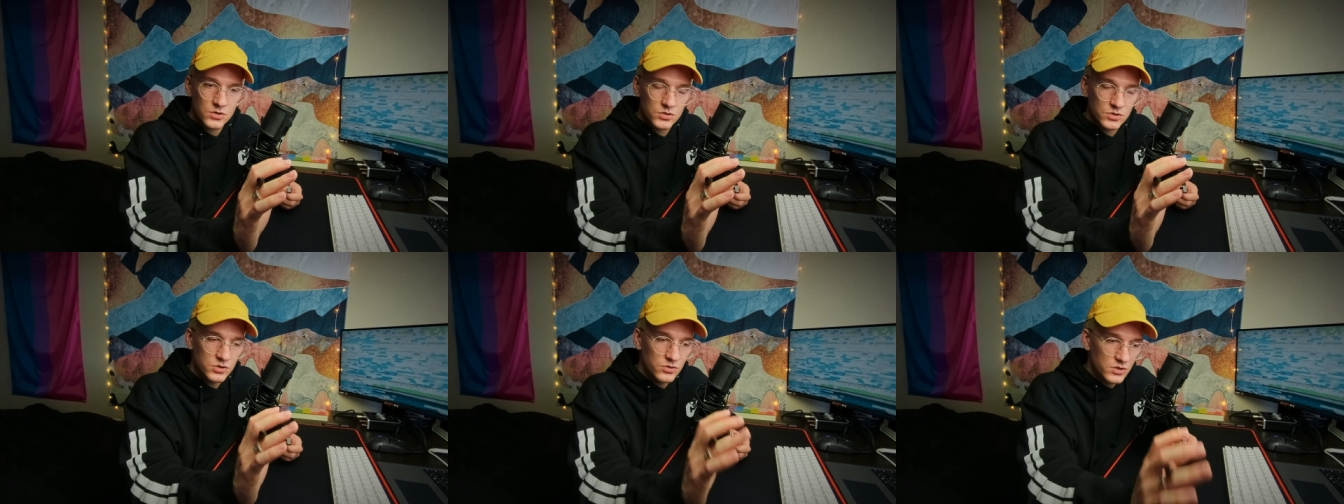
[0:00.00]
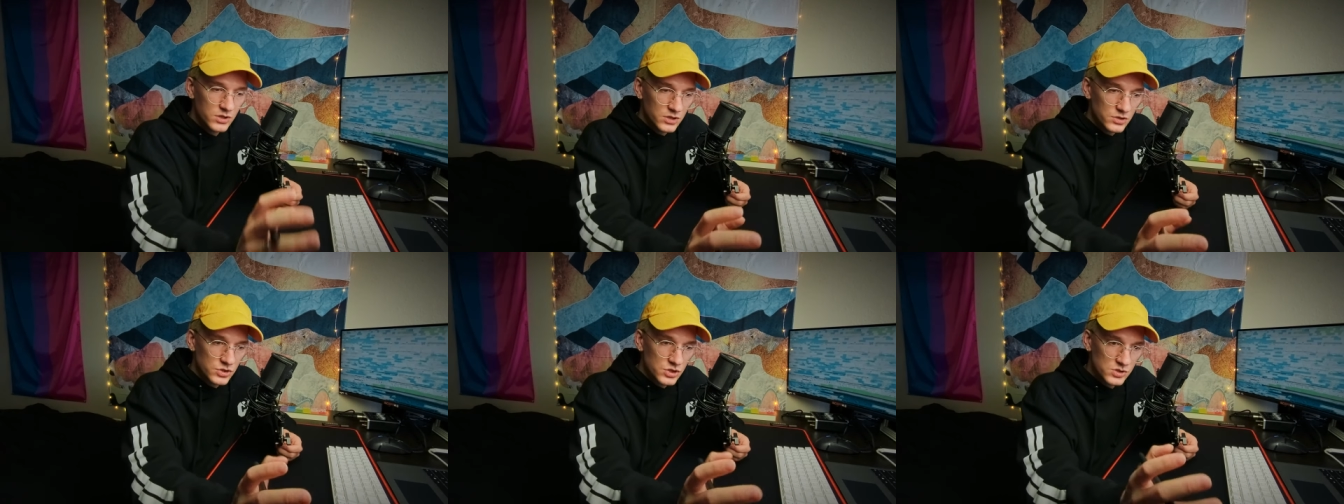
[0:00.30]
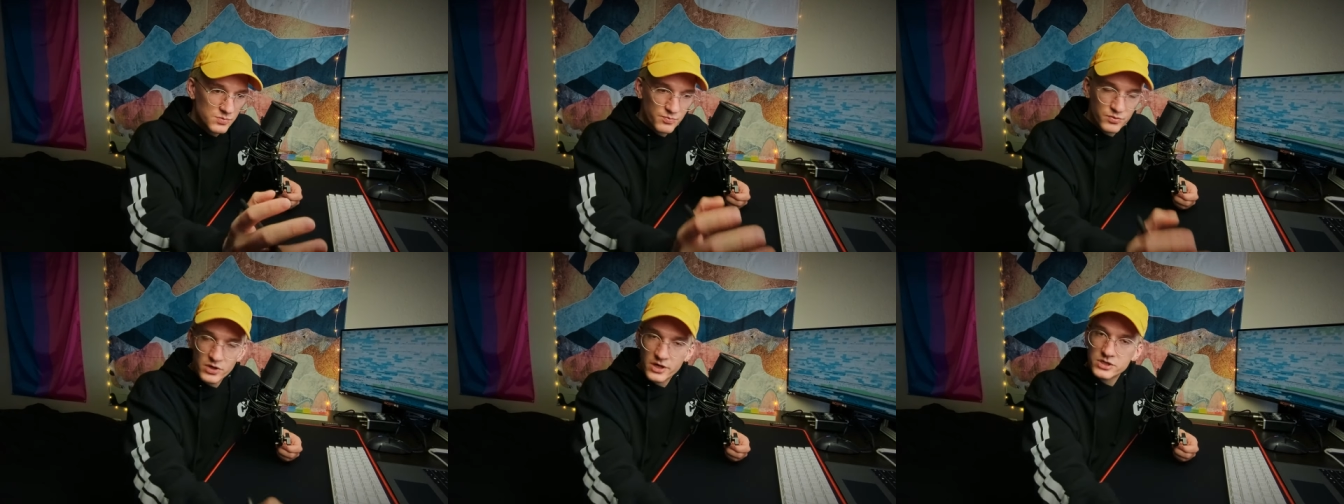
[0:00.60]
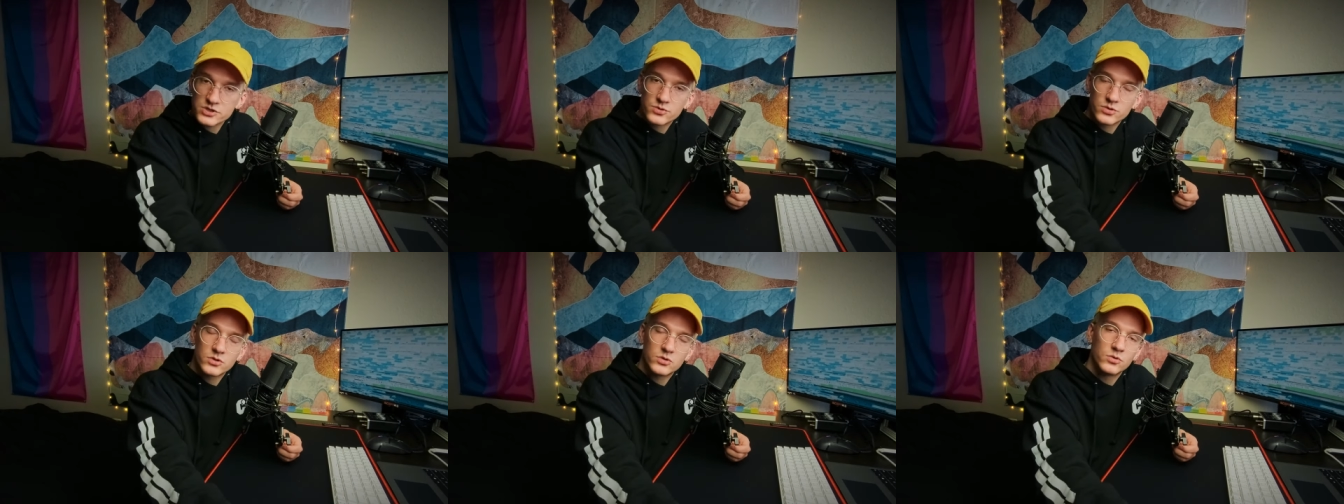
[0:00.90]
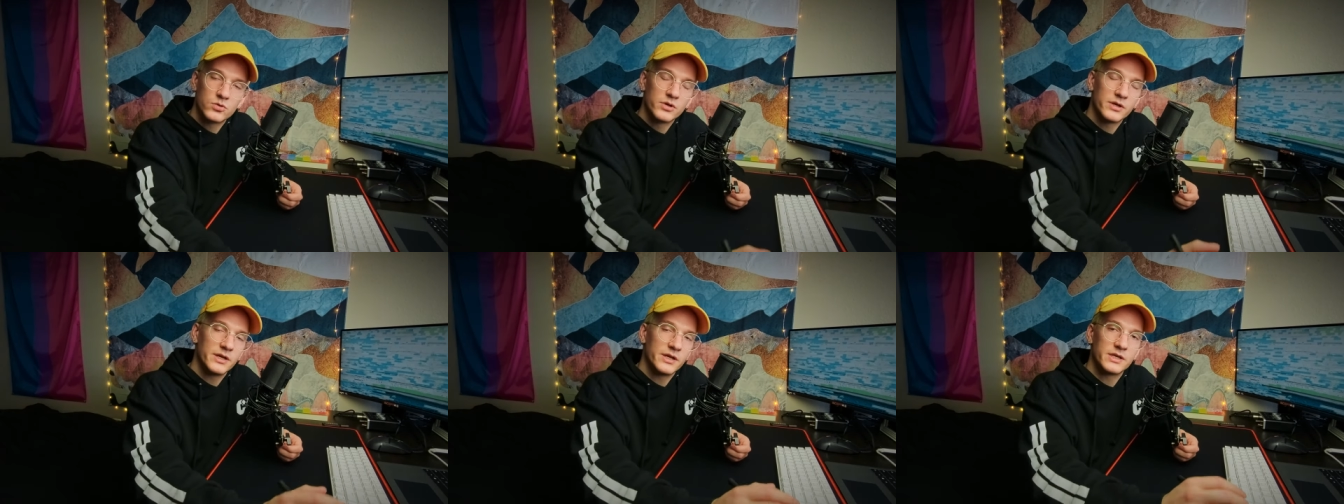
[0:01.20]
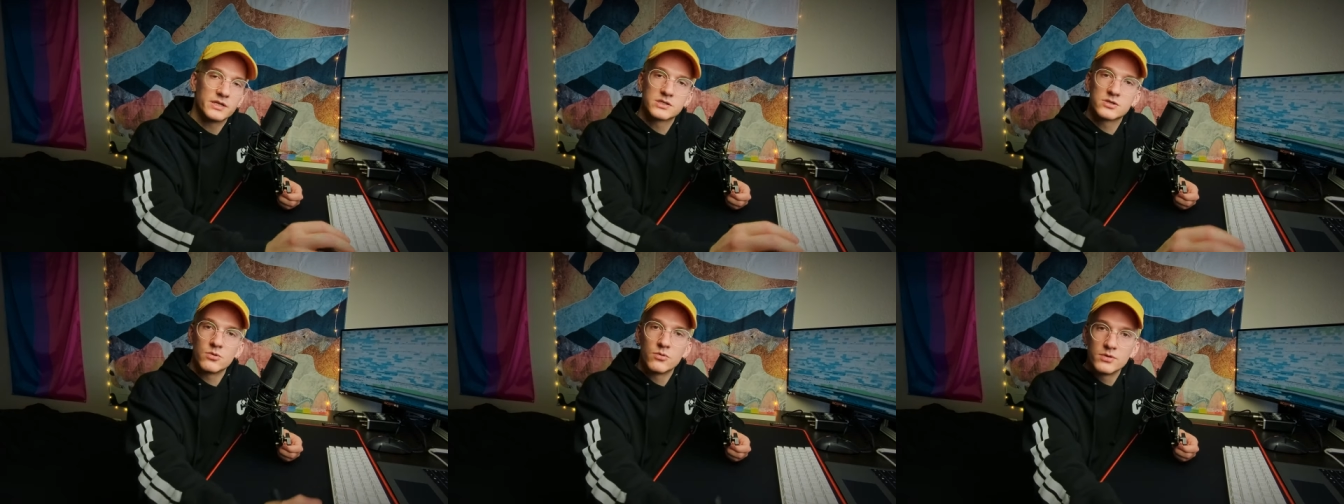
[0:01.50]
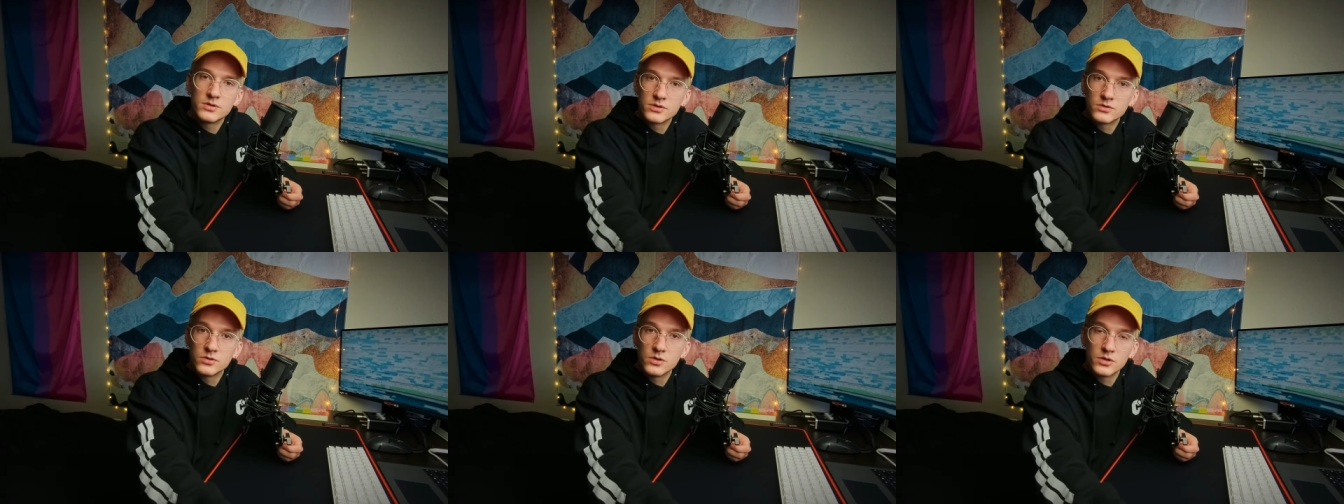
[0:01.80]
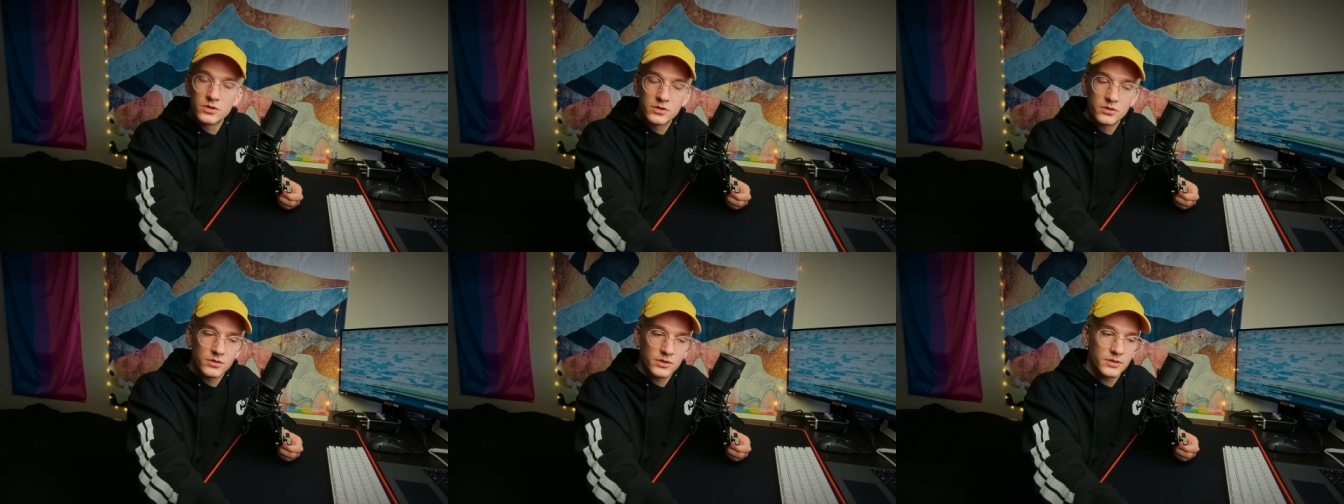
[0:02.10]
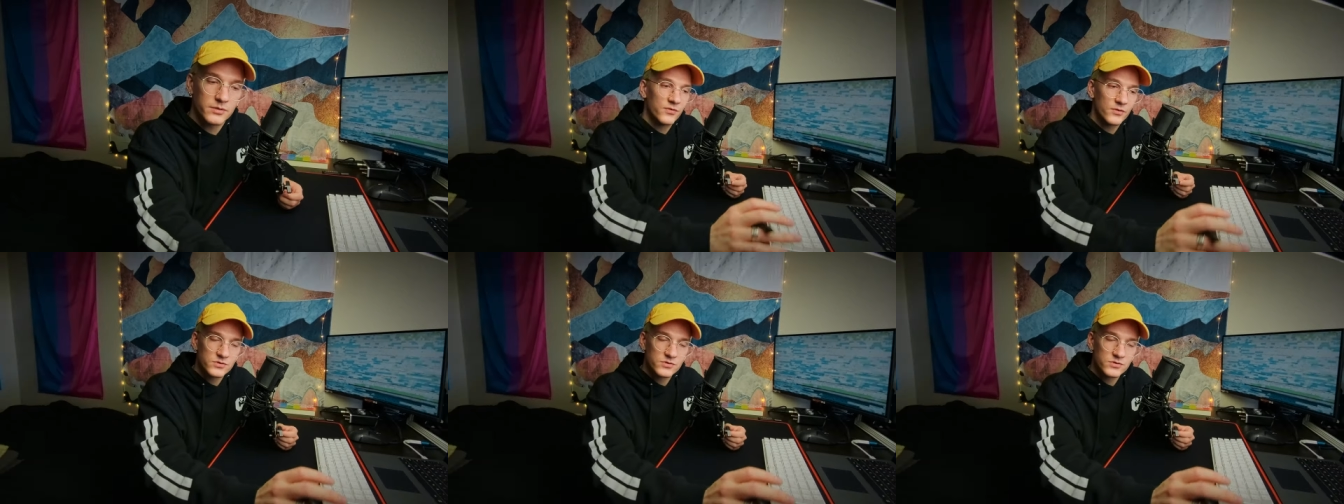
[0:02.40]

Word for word: you can just press record and it's going to look good.